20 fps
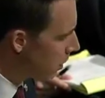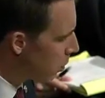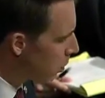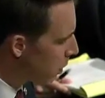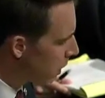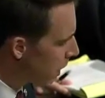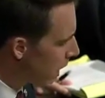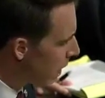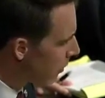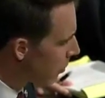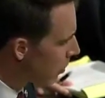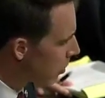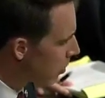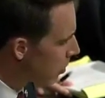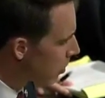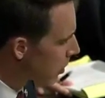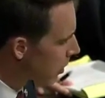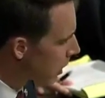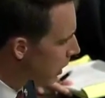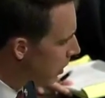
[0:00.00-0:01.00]
that what we have here
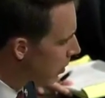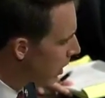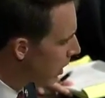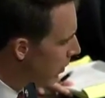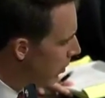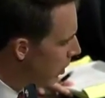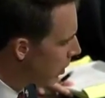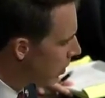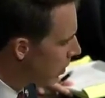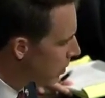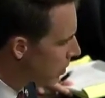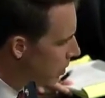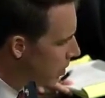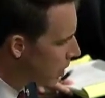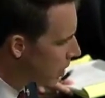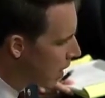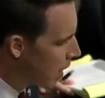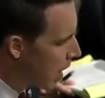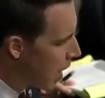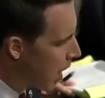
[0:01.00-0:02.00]
is clear evidence
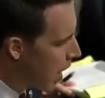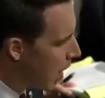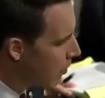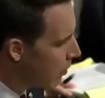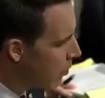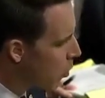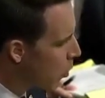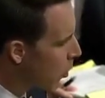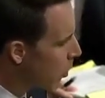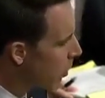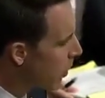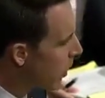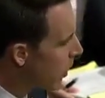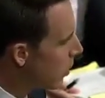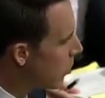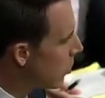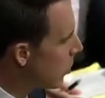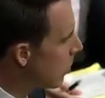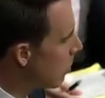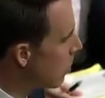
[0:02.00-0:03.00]
of
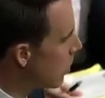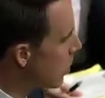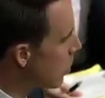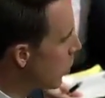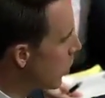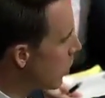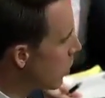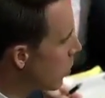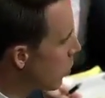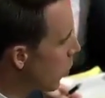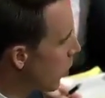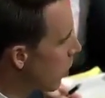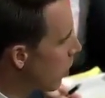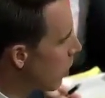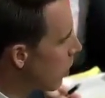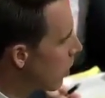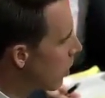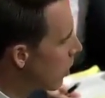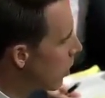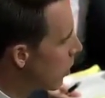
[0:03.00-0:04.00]
coordination between
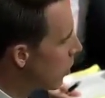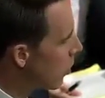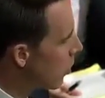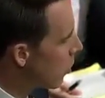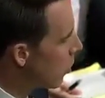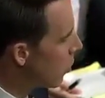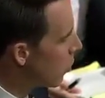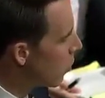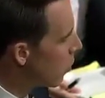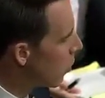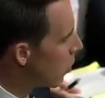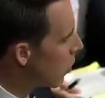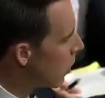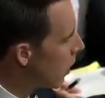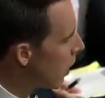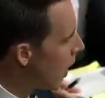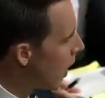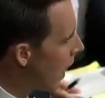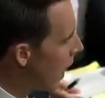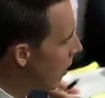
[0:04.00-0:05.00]
Twitter,
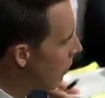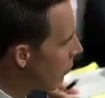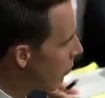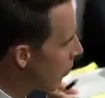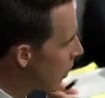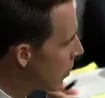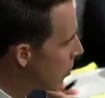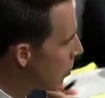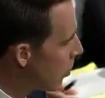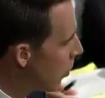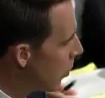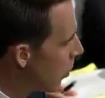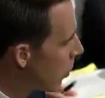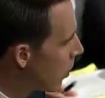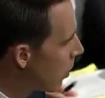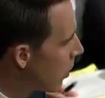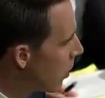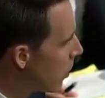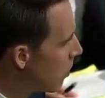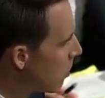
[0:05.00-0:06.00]
Google, and
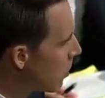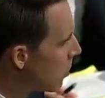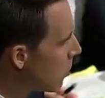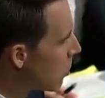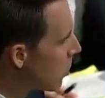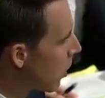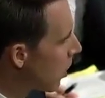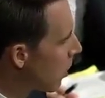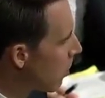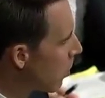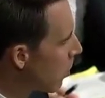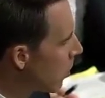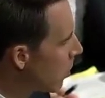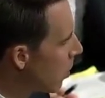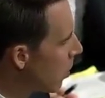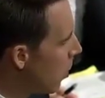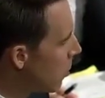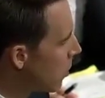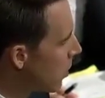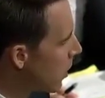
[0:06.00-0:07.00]
Facebook. Mr. Zuckerberg
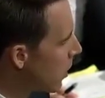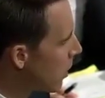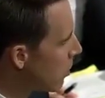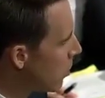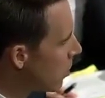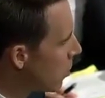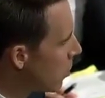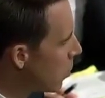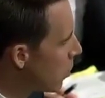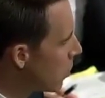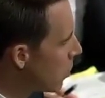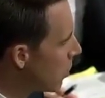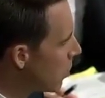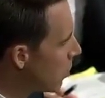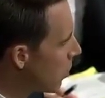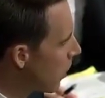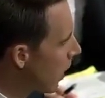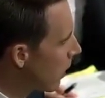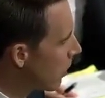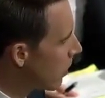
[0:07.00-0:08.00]
knows he has the tools to
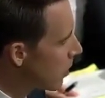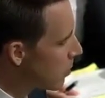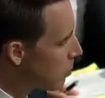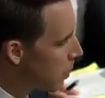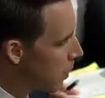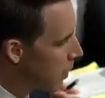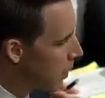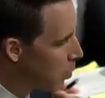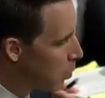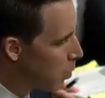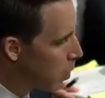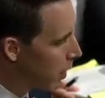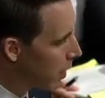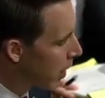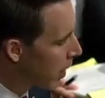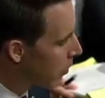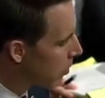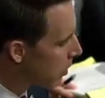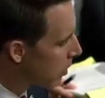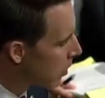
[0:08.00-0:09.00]
track this, but he
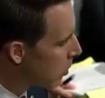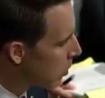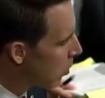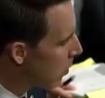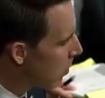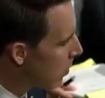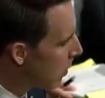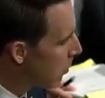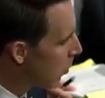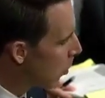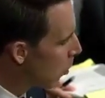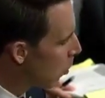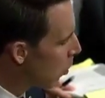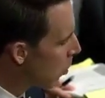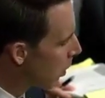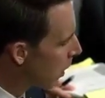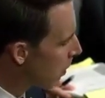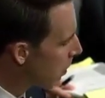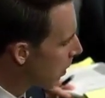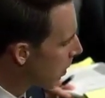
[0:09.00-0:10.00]
either doesn't remember or
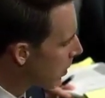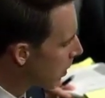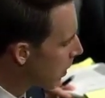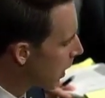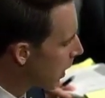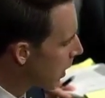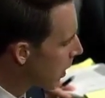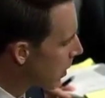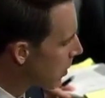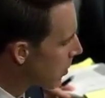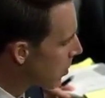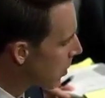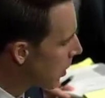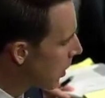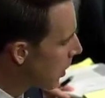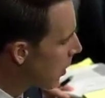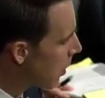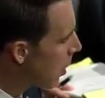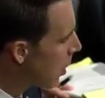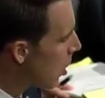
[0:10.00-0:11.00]
won't commit to letting us see
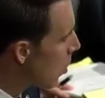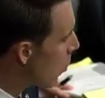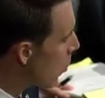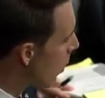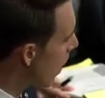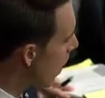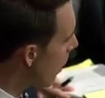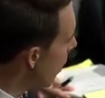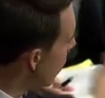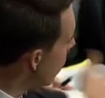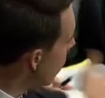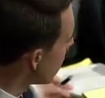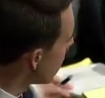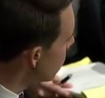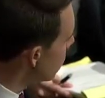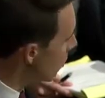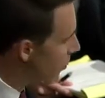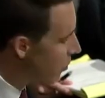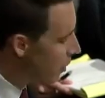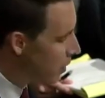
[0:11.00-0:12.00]
it. We have
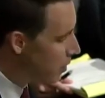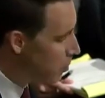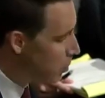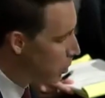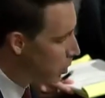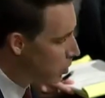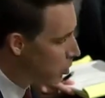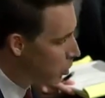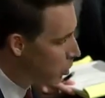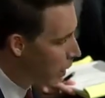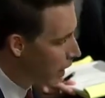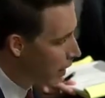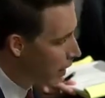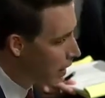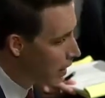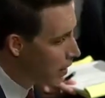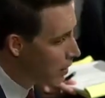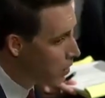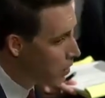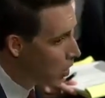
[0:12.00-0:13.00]
evidence of Facebook
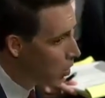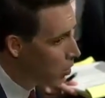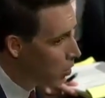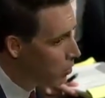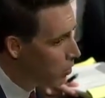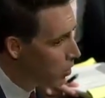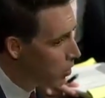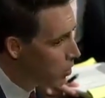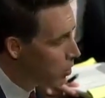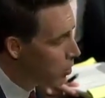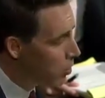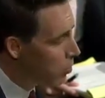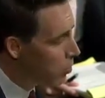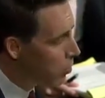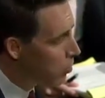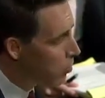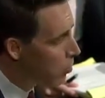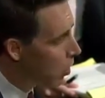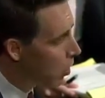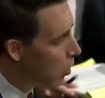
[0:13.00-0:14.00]
tracking its own
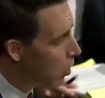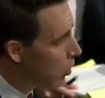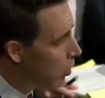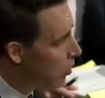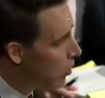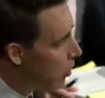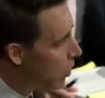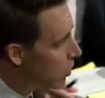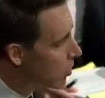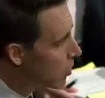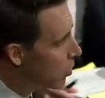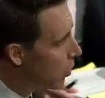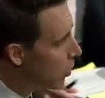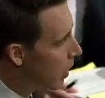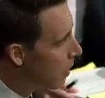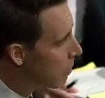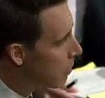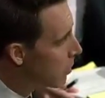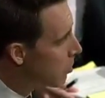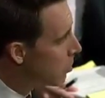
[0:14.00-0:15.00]
users all across the
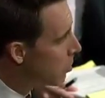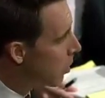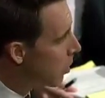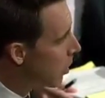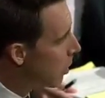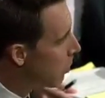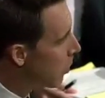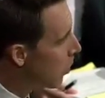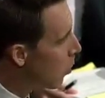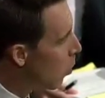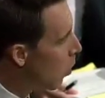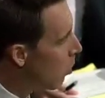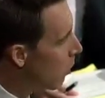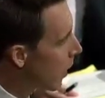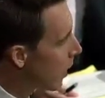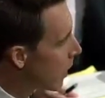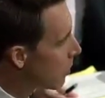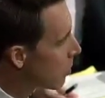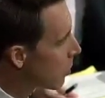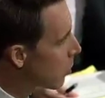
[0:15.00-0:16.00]
web. Mr. Zuckerberg
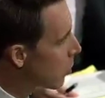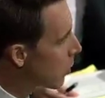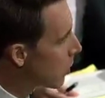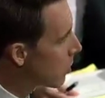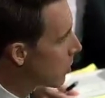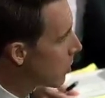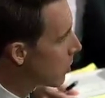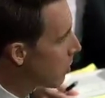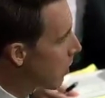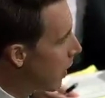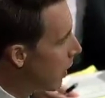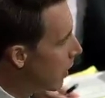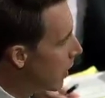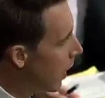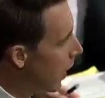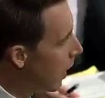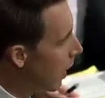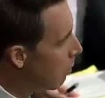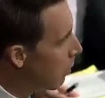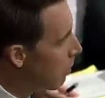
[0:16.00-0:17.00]
won't answer questions about it,
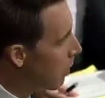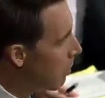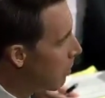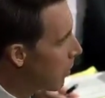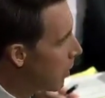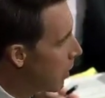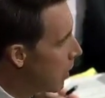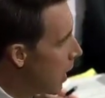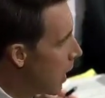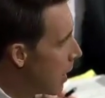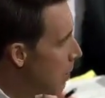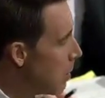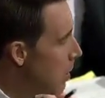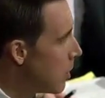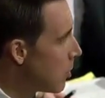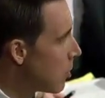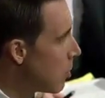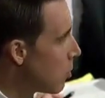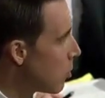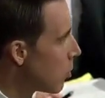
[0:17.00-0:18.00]
can't remember the name,
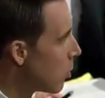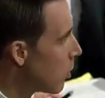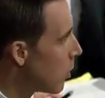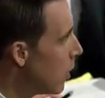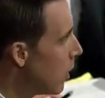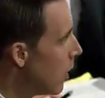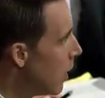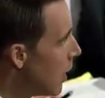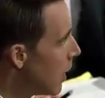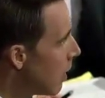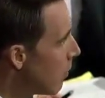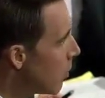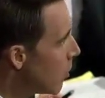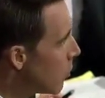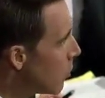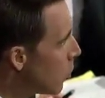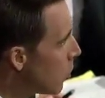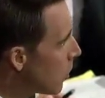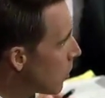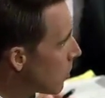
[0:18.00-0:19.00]
isn't sure if the
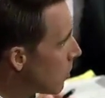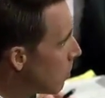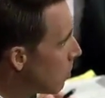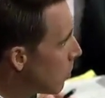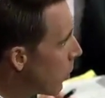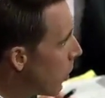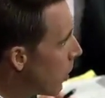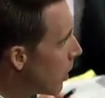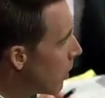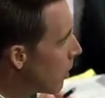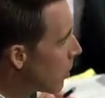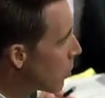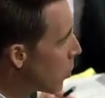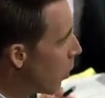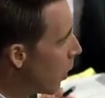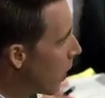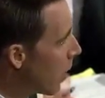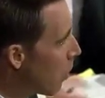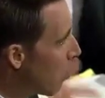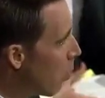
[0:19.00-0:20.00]
tool is deployed in this
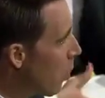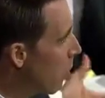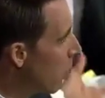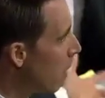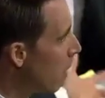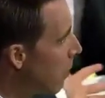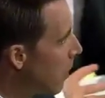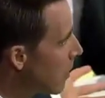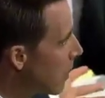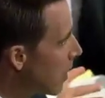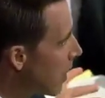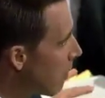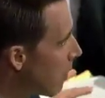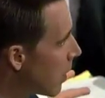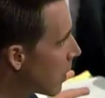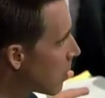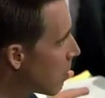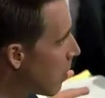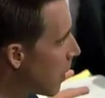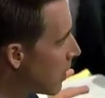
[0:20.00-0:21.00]
way, and won't commit to
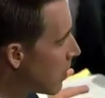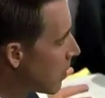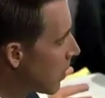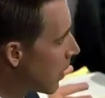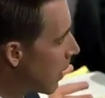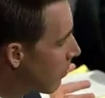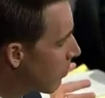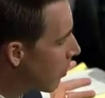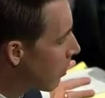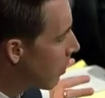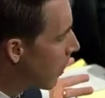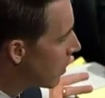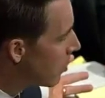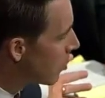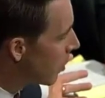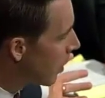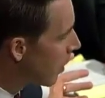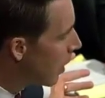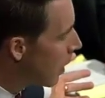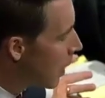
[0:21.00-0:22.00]
giving us basic
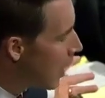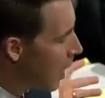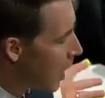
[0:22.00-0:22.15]
information.